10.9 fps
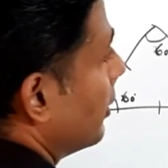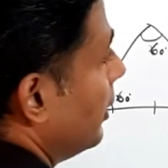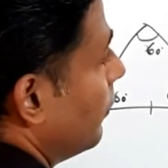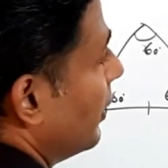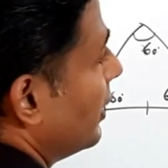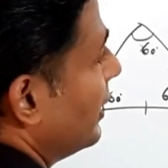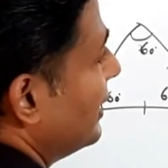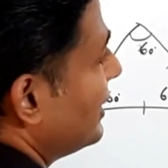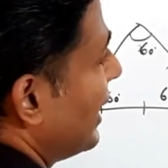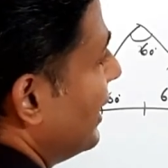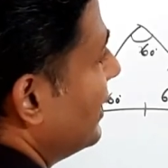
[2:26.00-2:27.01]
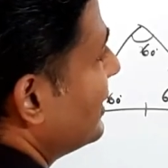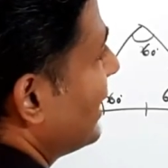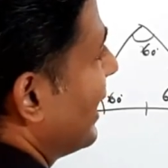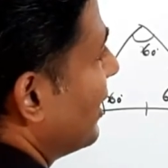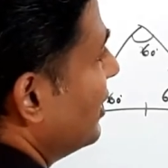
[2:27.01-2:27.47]
Even this and
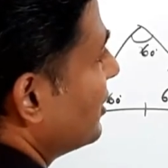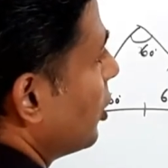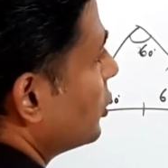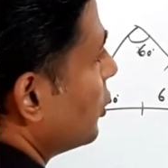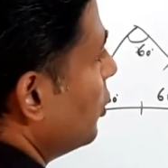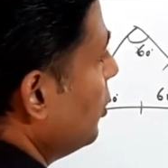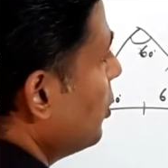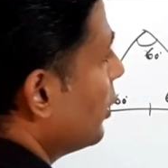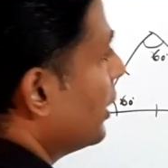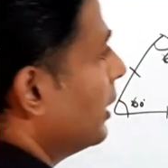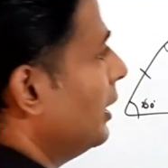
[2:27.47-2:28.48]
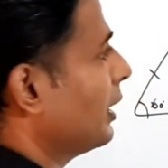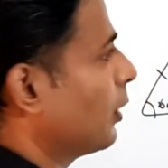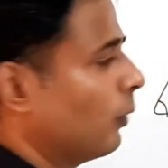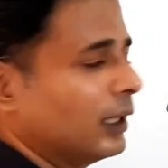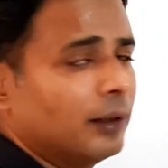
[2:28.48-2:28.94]
this angle is also
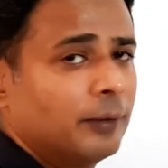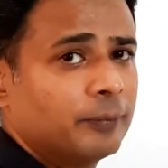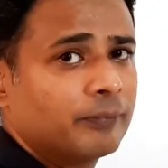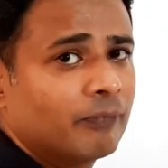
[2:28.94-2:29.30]
equal.